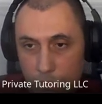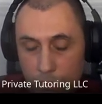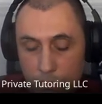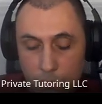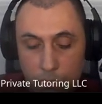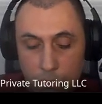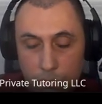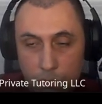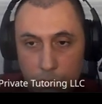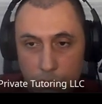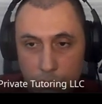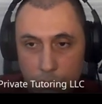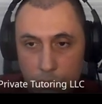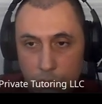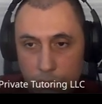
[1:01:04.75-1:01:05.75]

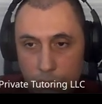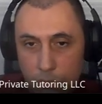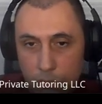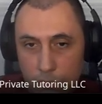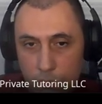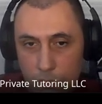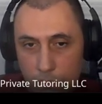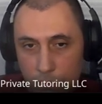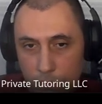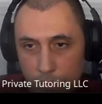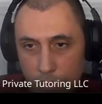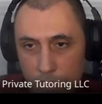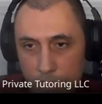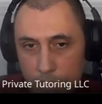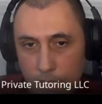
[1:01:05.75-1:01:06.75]

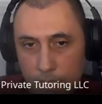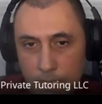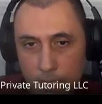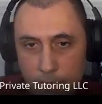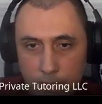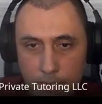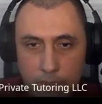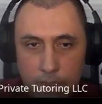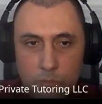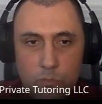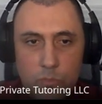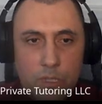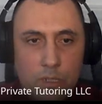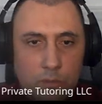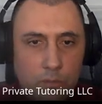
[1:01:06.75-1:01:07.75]
una chaqueta en el
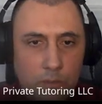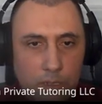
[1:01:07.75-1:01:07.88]
invierno.